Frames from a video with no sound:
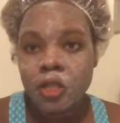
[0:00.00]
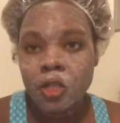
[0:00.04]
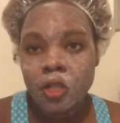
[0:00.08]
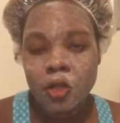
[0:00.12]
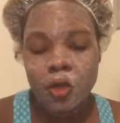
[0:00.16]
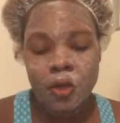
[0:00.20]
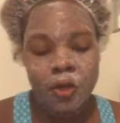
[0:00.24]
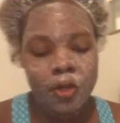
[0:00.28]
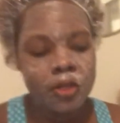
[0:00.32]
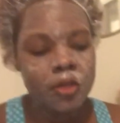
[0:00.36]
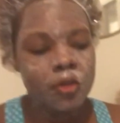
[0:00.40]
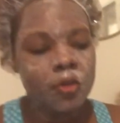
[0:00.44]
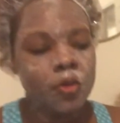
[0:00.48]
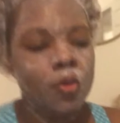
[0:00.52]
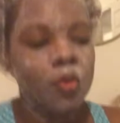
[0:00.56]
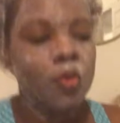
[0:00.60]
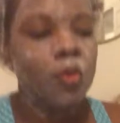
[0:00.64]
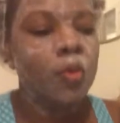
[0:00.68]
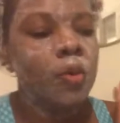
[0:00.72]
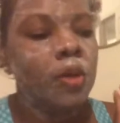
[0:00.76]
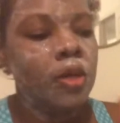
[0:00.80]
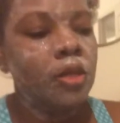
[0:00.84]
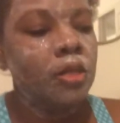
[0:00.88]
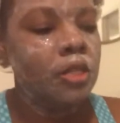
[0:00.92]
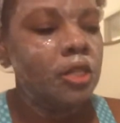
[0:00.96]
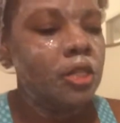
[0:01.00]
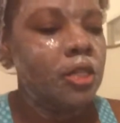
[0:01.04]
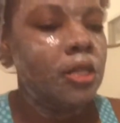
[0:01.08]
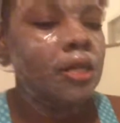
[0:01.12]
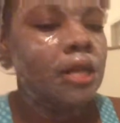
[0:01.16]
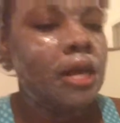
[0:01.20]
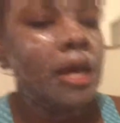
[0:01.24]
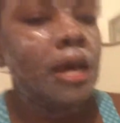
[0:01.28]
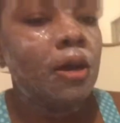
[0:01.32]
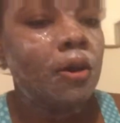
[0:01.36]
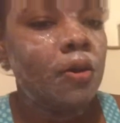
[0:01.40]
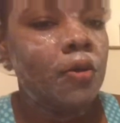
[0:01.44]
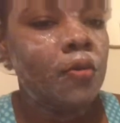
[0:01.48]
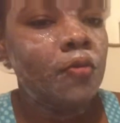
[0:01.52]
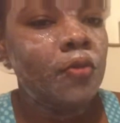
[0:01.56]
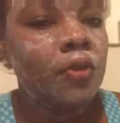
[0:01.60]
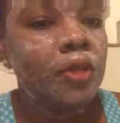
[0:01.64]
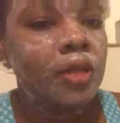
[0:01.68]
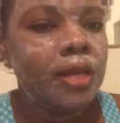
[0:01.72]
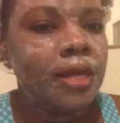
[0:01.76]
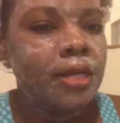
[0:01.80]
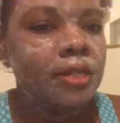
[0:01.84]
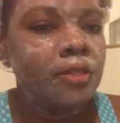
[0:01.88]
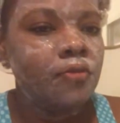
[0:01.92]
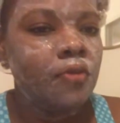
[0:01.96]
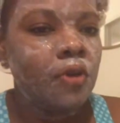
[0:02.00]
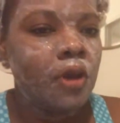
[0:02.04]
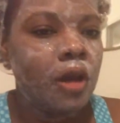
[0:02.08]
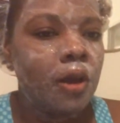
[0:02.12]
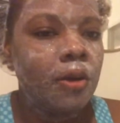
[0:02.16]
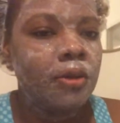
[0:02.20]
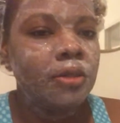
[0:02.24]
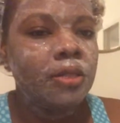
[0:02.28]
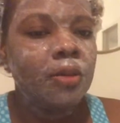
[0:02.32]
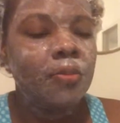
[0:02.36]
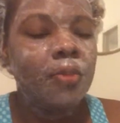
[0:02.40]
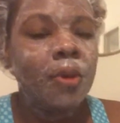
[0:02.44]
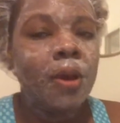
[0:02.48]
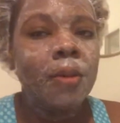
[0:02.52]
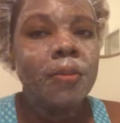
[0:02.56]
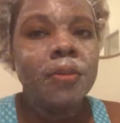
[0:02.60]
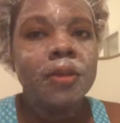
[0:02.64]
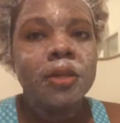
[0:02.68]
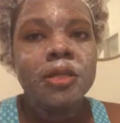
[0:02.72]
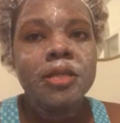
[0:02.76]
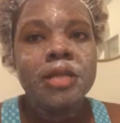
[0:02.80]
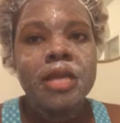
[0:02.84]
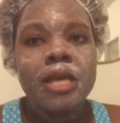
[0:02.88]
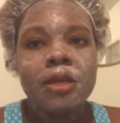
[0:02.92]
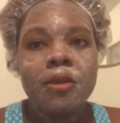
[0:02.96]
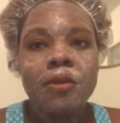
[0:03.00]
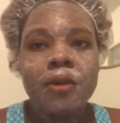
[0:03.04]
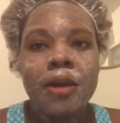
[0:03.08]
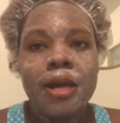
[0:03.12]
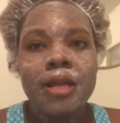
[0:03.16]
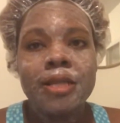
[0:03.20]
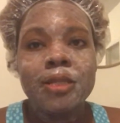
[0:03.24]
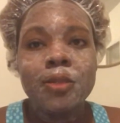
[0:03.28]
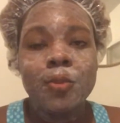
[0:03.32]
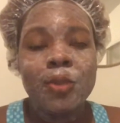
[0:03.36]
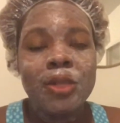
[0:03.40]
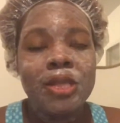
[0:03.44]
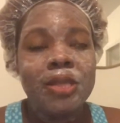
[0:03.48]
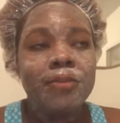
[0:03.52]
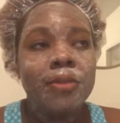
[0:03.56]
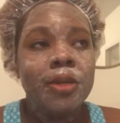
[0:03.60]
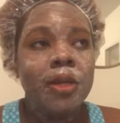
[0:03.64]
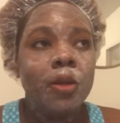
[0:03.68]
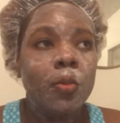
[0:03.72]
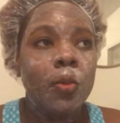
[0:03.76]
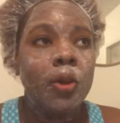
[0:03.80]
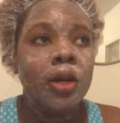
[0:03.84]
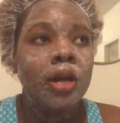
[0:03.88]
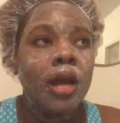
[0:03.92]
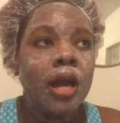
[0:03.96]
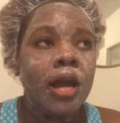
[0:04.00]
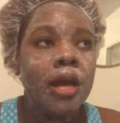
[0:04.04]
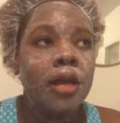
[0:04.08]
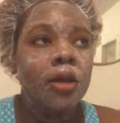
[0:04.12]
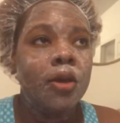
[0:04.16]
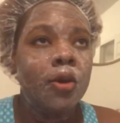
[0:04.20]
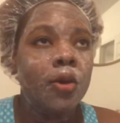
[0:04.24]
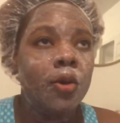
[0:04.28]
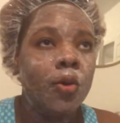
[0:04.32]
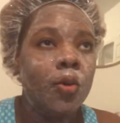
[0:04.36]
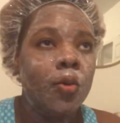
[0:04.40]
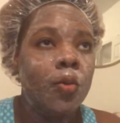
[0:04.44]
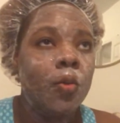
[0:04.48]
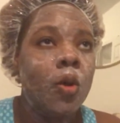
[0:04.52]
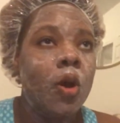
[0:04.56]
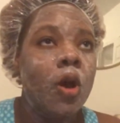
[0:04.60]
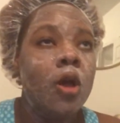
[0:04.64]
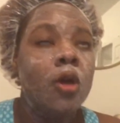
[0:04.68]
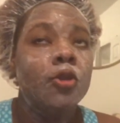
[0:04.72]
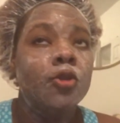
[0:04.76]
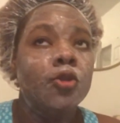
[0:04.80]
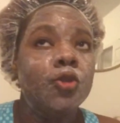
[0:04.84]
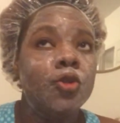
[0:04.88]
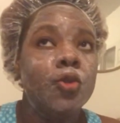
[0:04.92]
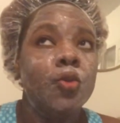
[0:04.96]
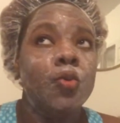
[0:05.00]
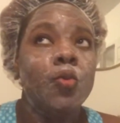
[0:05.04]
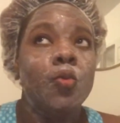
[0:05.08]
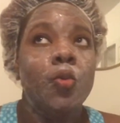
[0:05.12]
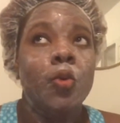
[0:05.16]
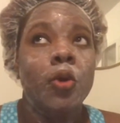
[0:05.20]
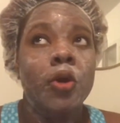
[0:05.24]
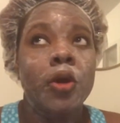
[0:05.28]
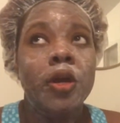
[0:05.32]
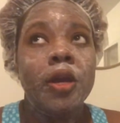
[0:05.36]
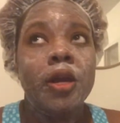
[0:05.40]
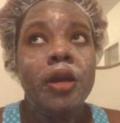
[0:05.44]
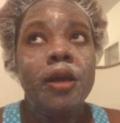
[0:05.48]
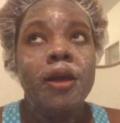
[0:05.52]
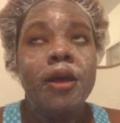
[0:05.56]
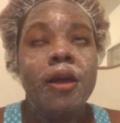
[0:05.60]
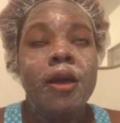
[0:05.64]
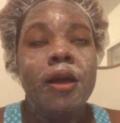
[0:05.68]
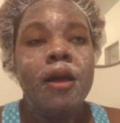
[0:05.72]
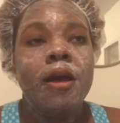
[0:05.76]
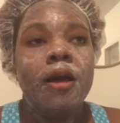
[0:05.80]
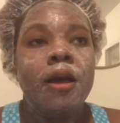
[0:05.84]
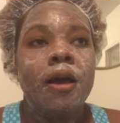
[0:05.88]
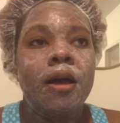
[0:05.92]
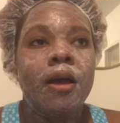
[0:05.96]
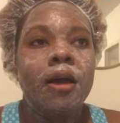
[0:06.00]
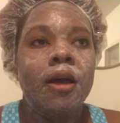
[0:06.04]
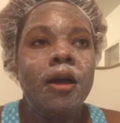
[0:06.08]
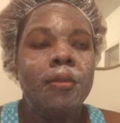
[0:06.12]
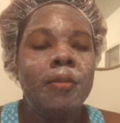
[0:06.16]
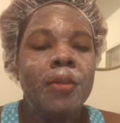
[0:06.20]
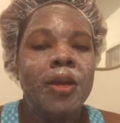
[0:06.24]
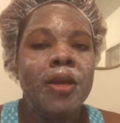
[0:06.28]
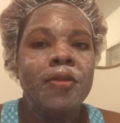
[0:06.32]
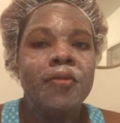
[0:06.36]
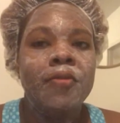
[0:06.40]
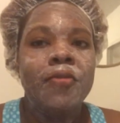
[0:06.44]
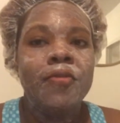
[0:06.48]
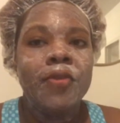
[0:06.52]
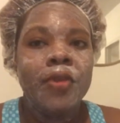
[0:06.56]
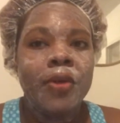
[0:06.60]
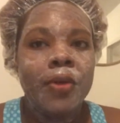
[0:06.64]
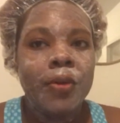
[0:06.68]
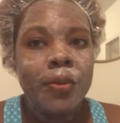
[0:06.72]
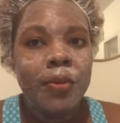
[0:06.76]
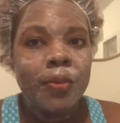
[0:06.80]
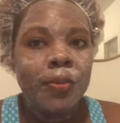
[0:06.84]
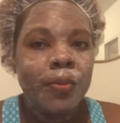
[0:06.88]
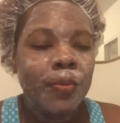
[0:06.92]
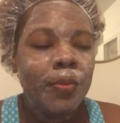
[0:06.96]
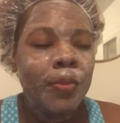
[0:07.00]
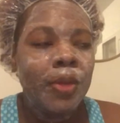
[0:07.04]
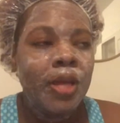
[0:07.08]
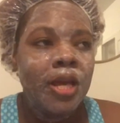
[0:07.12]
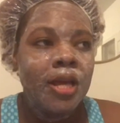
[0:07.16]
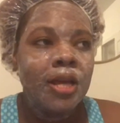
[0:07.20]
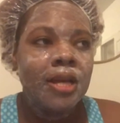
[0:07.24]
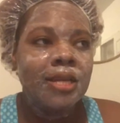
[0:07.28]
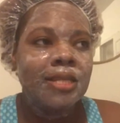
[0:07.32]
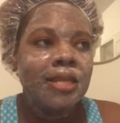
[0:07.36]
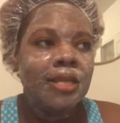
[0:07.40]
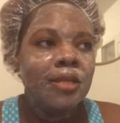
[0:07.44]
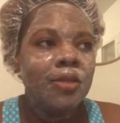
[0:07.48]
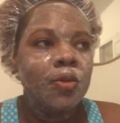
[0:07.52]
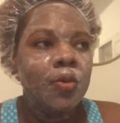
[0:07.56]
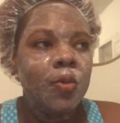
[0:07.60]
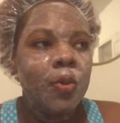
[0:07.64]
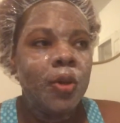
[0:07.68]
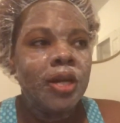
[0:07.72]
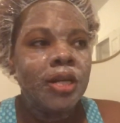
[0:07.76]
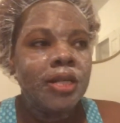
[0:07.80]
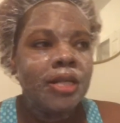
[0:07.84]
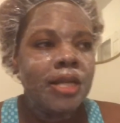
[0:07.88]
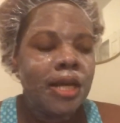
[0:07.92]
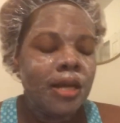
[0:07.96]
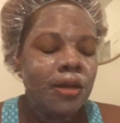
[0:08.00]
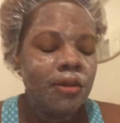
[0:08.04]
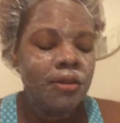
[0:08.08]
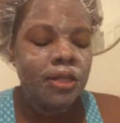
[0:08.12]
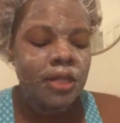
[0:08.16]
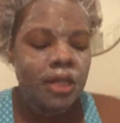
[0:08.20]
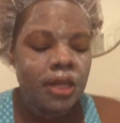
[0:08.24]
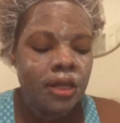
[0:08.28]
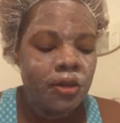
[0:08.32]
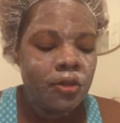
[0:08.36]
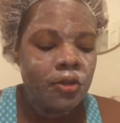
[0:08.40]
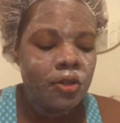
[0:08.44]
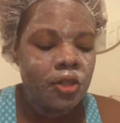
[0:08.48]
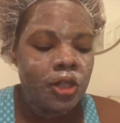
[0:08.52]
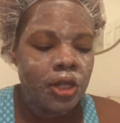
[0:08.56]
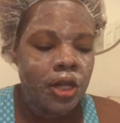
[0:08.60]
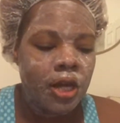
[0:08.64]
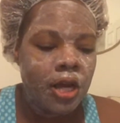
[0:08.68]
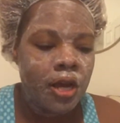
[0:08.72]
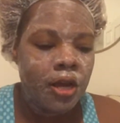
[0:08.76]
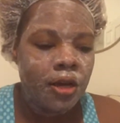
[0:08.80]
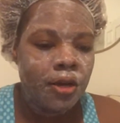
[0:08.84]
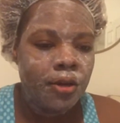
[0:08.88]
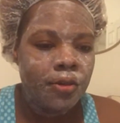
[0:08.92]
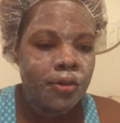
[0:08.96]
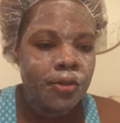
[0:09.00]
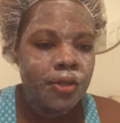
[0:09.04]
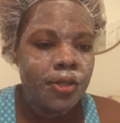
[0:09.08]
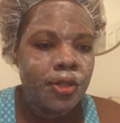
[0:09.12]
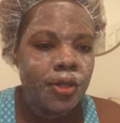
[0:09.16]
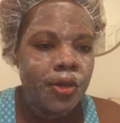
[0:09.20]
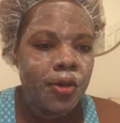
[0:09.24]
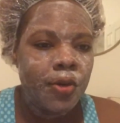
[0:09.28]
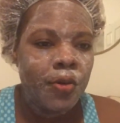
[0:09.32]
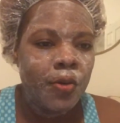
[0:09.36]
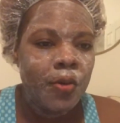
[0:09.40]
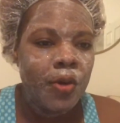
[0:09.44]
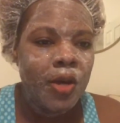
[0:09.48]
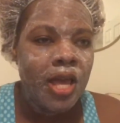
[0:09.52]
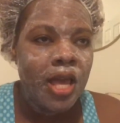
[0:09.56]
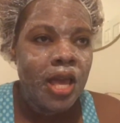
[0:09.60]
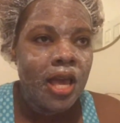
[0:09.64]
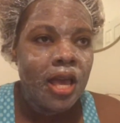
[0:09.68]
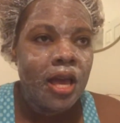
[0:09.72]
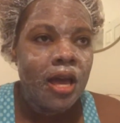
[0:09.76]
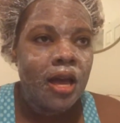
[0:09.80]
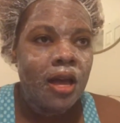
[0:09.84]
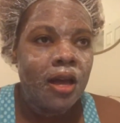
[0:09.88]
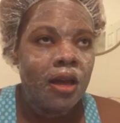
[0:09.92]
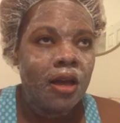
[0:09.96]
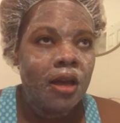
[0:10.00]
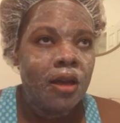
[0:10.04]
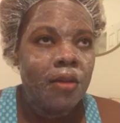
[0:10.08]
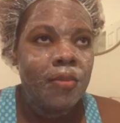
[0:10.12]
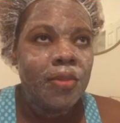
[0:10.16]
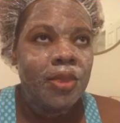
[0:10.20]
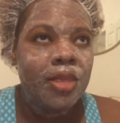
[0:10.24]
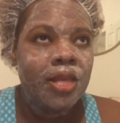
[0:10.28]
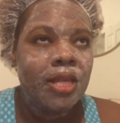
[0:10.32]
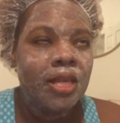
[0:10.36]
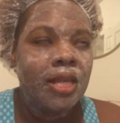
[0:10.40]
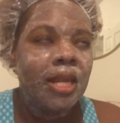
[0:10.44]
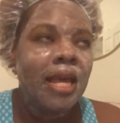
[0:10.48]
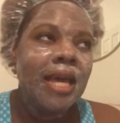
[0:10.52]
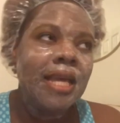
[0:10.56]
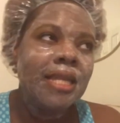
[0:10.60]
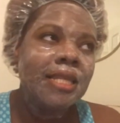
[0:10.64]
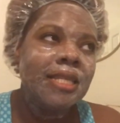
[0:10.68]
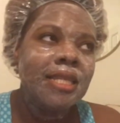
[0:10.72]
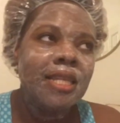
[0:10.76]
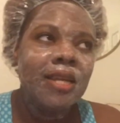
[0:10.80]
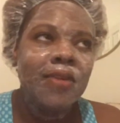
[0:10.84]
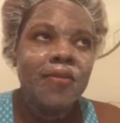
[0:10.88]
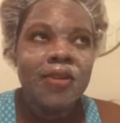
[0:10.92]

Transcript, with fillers: just going to chill out for the next few hours. I probably will take you guys with me when I go to work um, and film because I do work downtown Chicago so um, the lights and